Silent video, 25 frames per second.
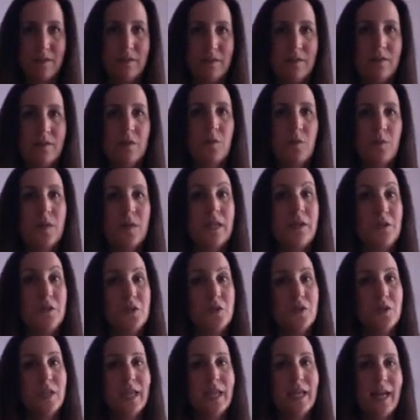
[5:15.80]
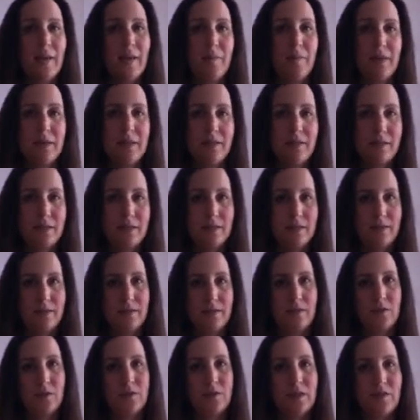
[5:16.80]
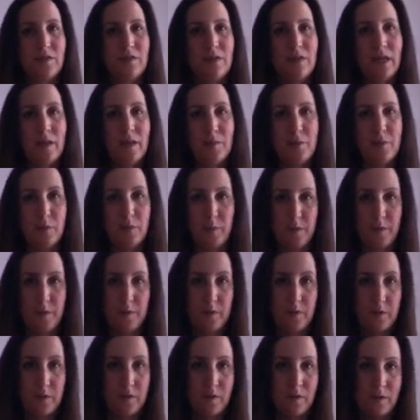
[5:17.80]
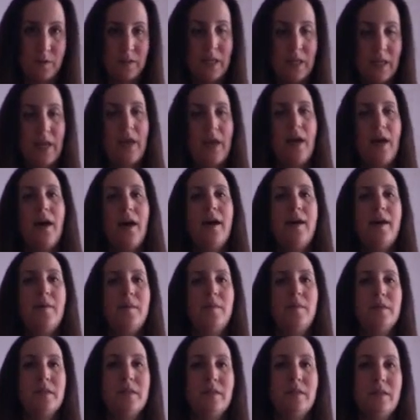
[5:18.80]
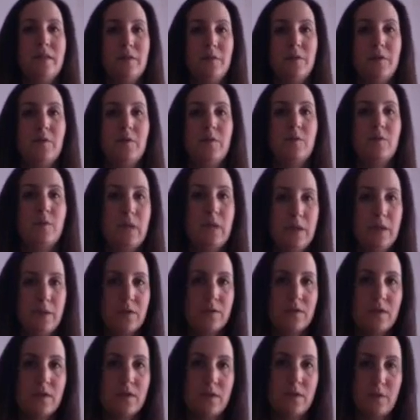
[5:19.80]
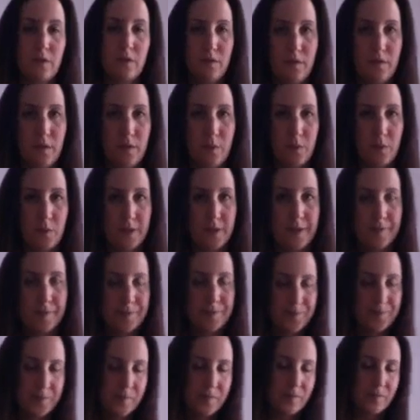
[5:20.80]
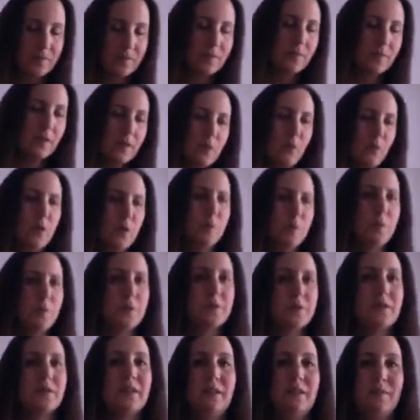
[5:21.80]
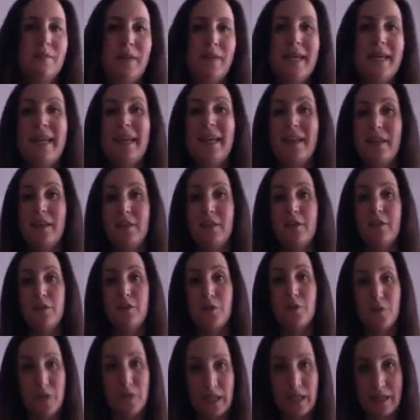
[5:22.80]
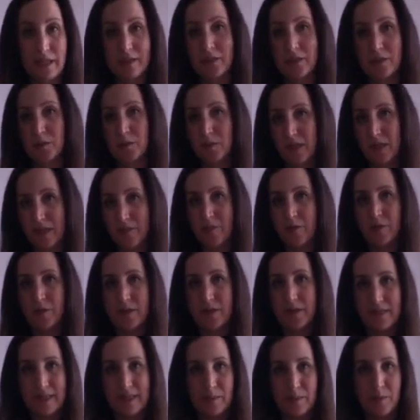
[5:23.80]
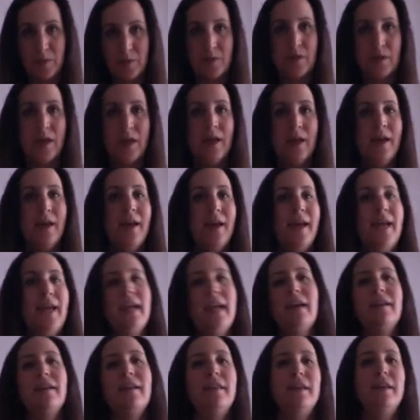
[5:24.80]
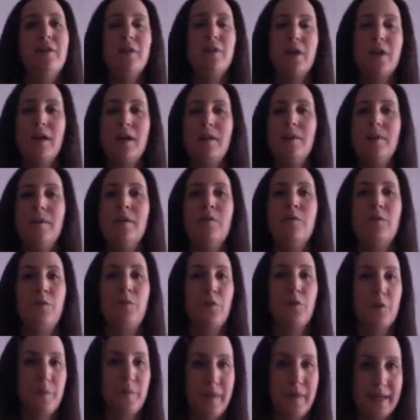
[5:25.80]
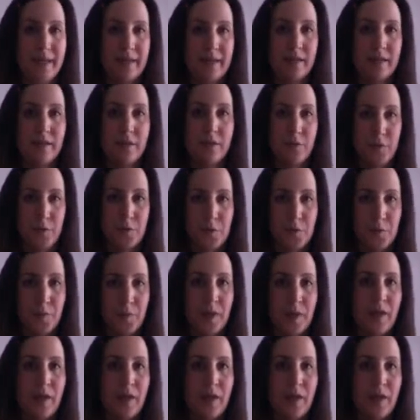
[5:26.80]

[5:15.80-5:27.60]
So what usually happens is they'll divvy up proposals to different readers on the review board. One person might get 30 to read, for example, and they'll come and report back to the group